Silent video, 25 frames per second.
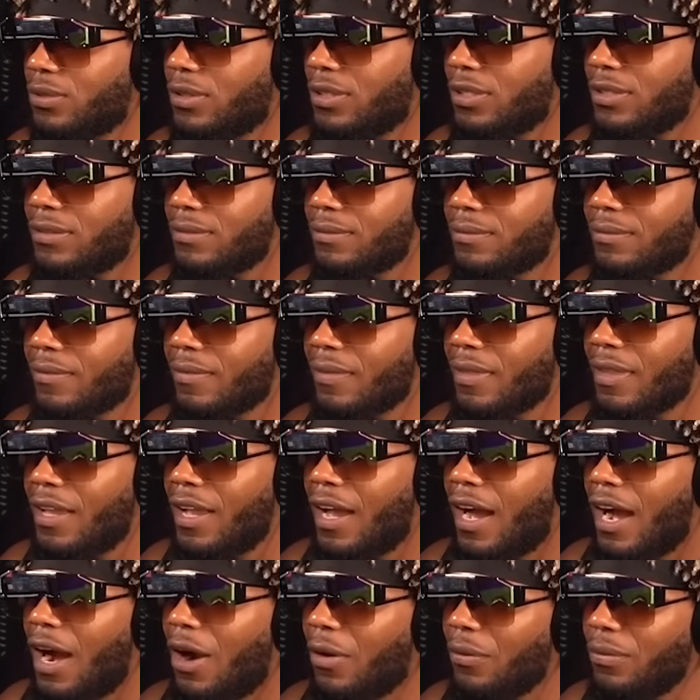one.
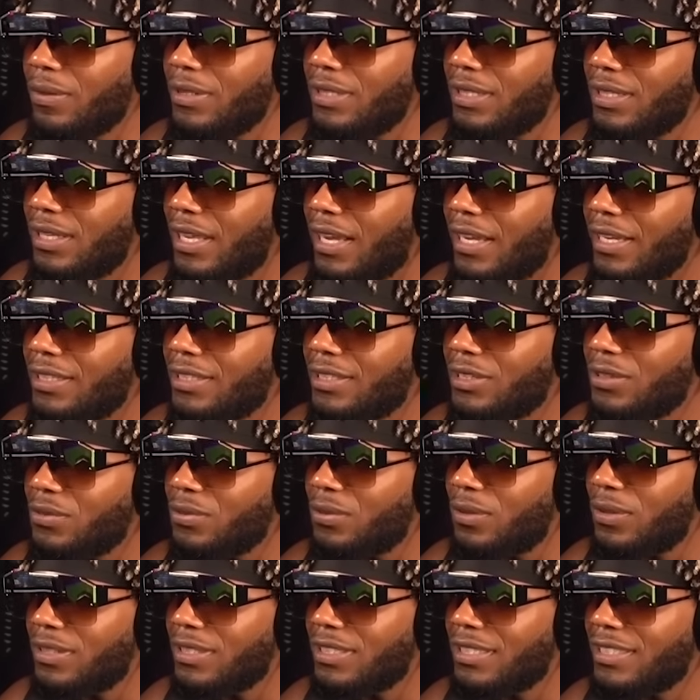I really like this
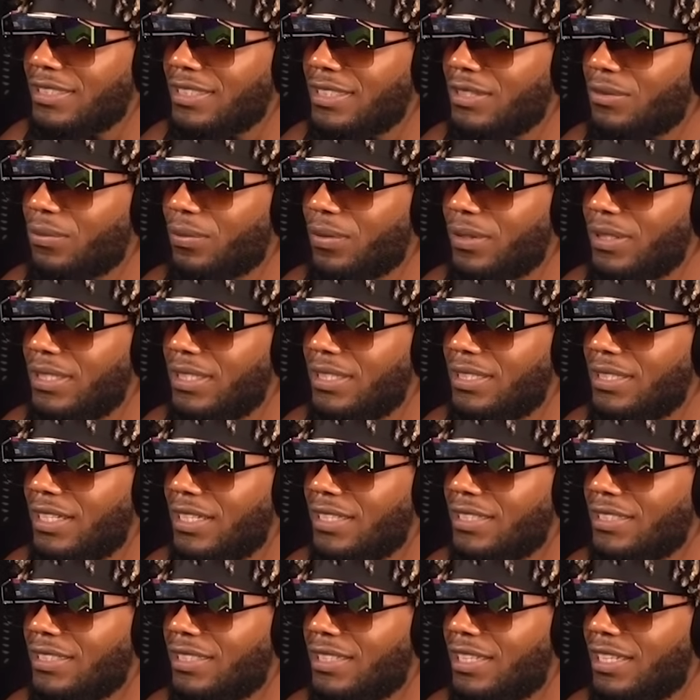one because it really does